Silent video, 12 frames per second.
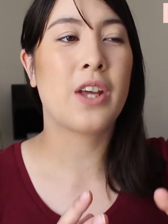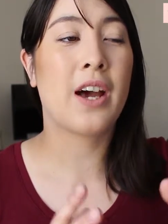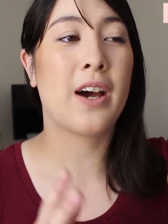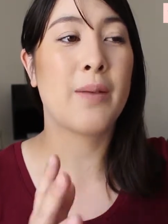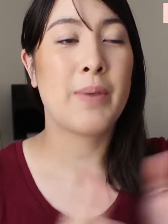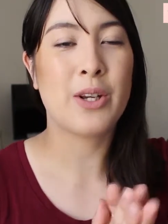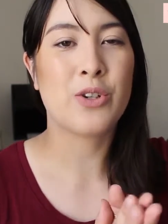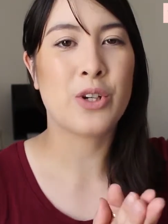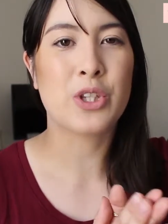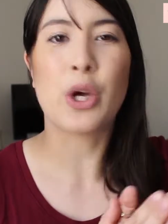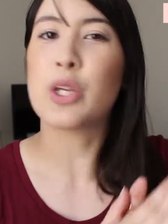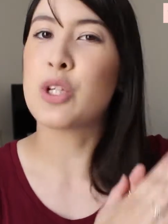
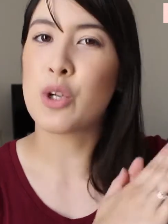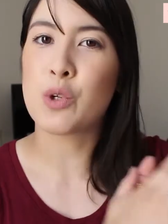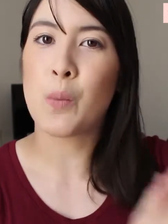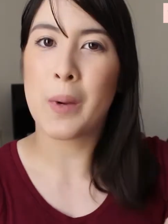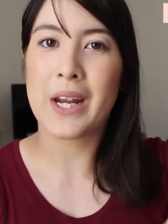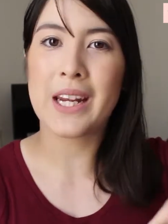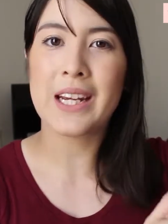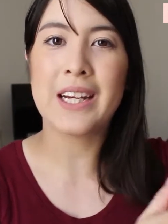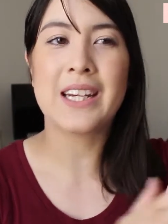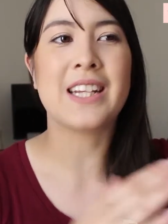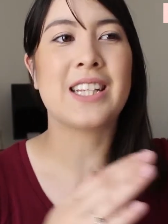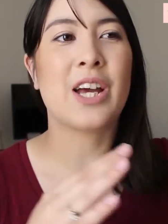Pinterest not social
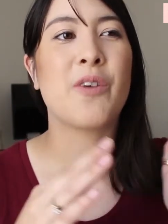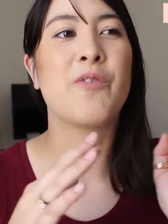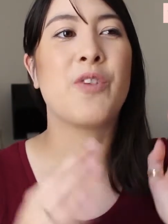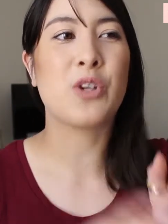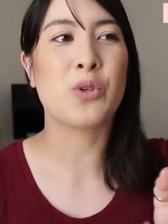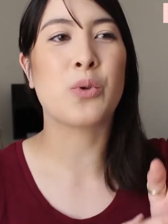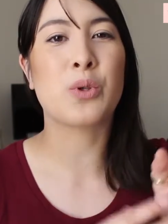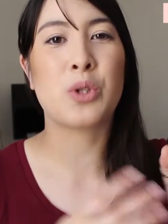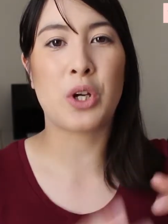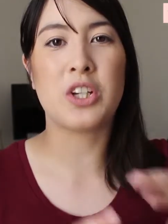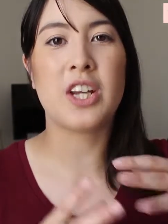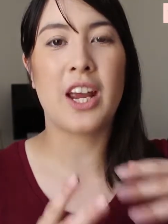media, it's a visual
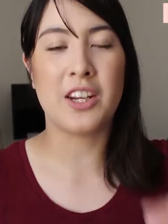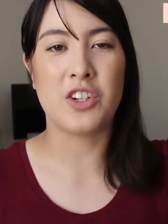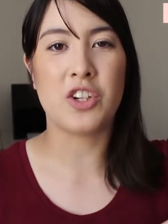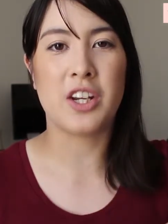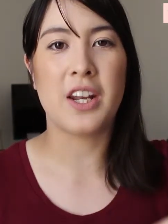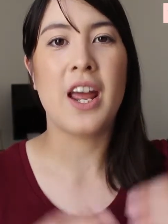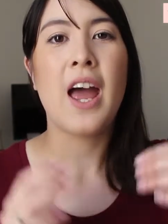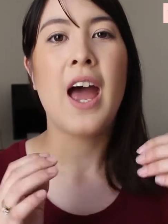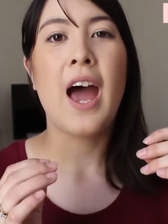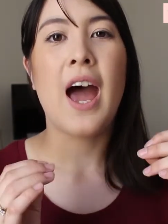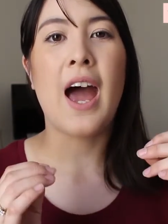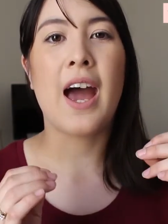search engine.
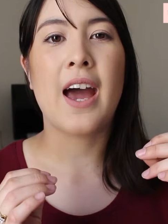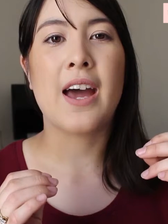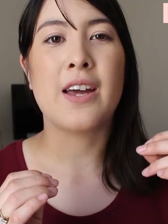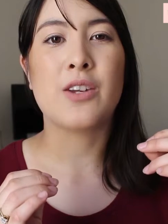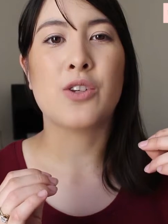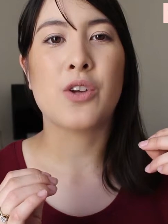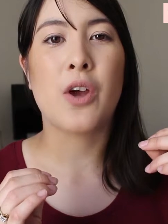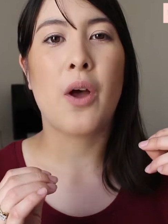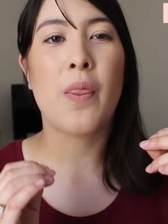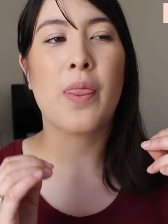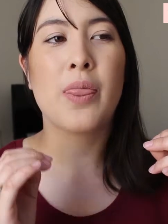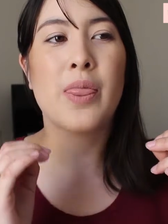And
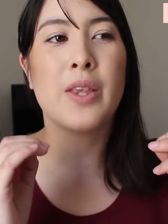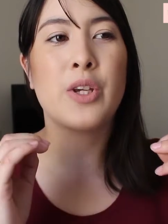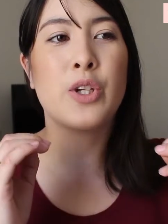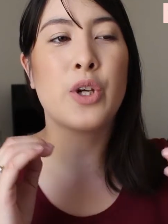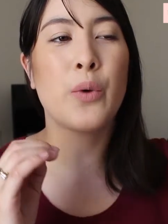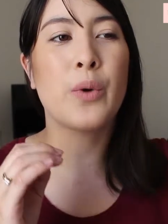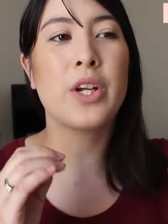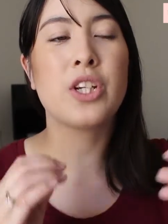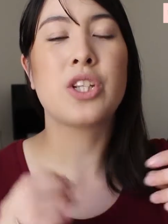you don't want to